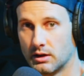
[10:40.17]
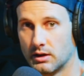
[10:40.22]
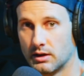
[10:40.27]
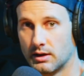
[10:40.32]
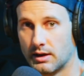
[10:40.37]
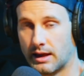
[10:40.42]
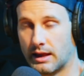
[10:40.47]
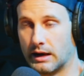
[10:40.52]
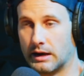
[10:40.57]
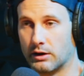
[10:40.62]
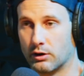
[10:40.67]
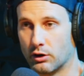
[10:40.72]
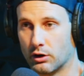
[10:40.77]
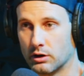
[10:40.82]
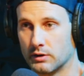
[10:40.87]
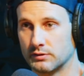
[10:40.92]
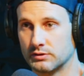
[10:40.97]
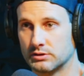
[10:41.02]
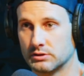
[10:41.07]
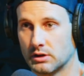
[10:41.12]
And
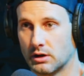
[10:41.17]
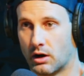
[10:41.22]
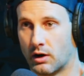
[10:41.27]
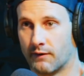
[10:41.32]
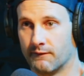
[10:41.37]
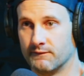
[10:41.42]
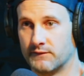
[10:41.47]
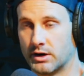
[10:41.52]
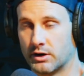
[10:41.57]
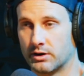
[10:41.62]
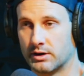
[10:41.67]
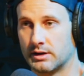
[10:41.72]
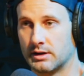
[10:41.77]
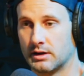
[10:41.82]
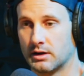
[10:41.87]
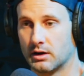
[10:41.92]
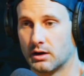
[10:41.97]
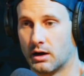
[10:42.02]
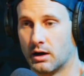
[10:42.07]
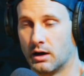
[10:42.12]
nerves are very
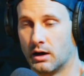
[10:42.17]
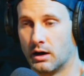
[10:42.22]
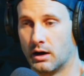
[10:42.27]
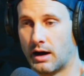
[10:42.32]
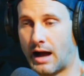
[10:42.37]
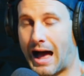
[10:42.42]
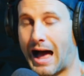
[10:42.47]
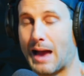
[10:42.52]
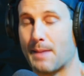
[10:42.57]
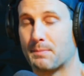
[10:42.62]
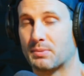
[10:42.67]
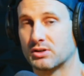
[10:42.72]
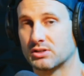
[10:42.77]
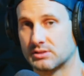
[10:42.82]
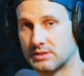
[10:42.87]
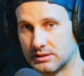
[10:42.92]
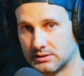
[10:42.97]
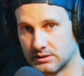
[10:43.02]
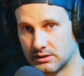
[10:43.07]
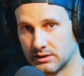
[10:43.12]

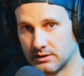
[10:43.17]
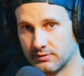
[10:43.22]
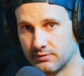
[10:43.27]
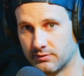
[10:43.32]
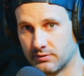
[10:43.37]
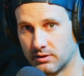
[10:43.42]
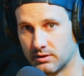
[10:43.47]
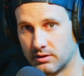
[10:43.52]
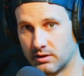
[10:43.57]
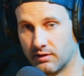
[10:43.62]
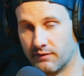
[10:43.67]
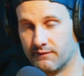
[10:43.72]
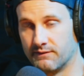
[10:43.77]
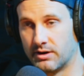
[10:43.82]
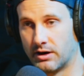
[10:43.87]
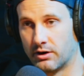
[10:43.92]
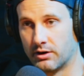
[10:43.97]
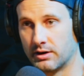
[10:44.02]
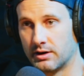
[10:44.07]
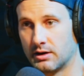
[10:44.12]
hypersensitive. They're
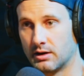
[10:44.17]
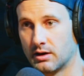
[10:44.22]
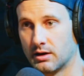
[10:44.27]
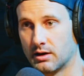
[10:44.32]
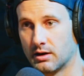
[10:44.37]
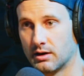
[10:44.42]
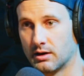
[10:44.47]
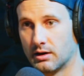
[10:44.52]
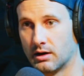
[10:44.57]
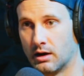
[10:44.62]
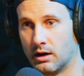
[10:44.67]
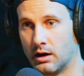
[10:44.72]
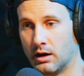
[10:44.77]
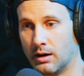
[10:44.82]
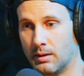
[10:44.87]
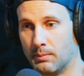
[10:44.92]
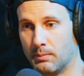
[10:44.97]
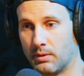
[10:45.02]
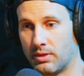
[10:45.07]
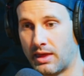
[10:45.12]
very,
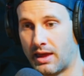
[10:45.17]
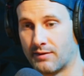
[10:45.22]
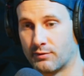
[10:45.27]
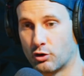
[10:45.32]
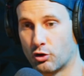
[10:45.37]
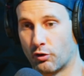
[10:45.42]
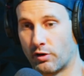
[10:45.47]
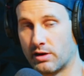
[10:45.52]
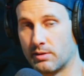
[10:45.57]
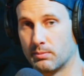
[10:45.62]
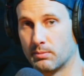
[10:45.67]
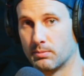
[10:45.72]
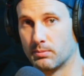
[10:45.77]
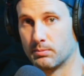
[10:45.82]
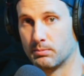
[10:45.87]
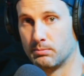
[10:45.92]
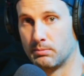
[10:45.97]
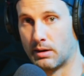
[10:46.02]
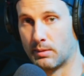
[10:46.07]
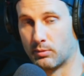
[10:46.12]
they have great
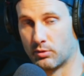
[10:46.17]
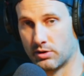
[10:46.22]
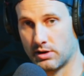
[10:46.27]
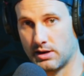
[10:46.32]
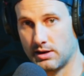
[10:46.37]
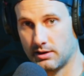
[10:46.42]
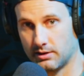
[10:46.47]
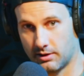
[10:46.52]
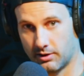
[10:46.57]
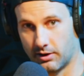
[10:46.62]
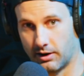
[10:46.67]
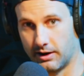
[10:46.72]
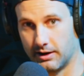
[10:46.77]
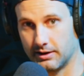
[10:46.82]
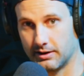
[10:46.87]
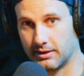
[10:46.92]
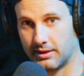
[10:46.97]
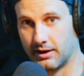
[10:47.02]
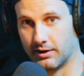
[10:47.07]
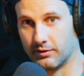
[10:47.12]
memory, right?
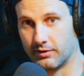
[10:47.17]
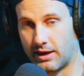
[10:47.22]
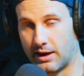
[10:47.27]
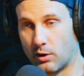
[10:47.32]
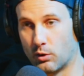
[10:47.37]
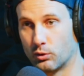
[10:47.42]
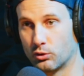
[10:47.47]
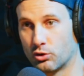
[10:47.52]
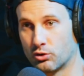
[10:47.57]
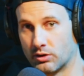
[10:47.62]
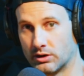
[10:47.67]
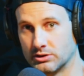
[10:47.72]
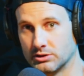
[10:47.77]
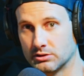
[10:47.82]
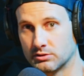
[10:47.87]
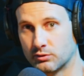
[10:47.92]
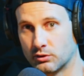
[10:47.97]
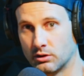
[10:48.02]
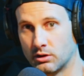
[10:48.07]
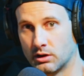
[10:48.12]
They hold grudges
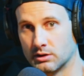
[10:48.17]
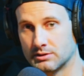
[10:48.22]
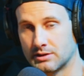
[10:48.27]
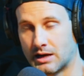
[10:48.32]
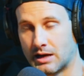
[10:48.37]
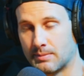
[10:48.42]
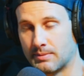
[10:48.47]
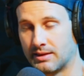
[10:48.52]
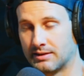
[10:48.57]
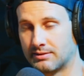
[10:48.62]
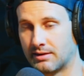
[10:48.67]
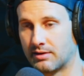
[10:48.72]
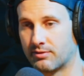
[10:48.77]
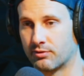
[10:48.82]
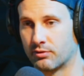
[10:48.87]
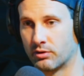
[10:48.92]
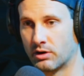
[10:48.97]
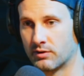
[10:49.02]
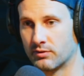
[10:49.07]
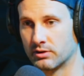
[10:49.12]
for a long time and they take
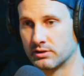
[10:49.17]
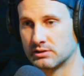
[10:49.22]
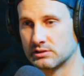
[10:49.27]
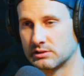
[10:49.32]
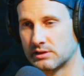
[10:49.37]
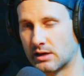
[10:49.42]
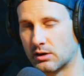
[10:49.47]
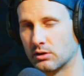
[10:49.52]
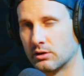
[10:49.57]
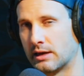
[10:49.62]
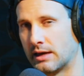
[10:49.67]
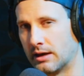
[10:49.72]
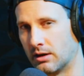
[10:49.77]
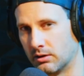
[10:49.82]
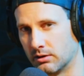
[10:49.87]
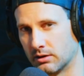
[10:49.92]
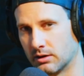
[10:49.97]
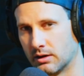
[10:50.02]
forever to settle down.